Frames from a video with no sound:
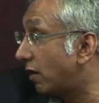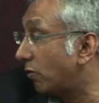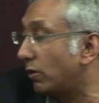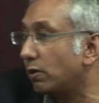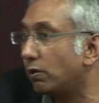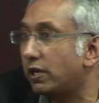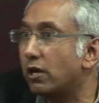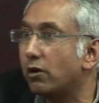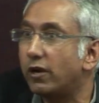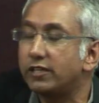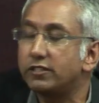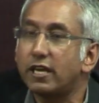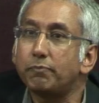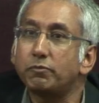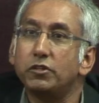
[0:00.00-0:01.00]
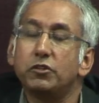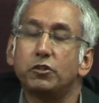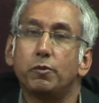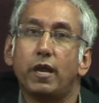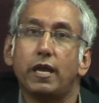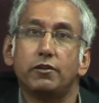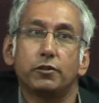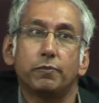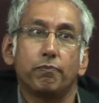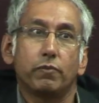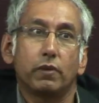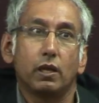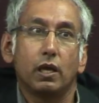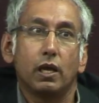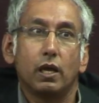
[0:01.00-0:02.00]
with your acceptance speech,
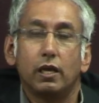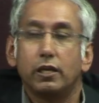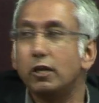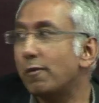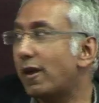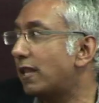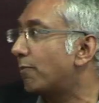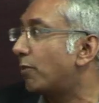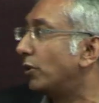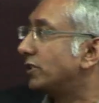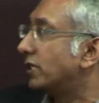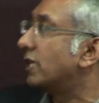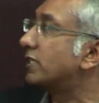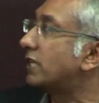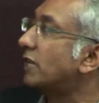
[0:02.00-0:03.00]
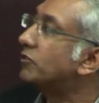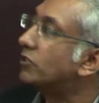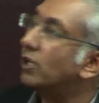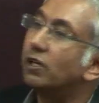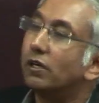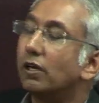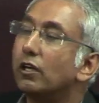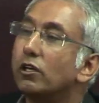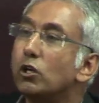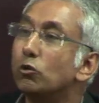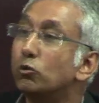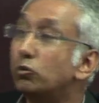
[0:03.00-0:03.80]
you made the point, in a sense, that you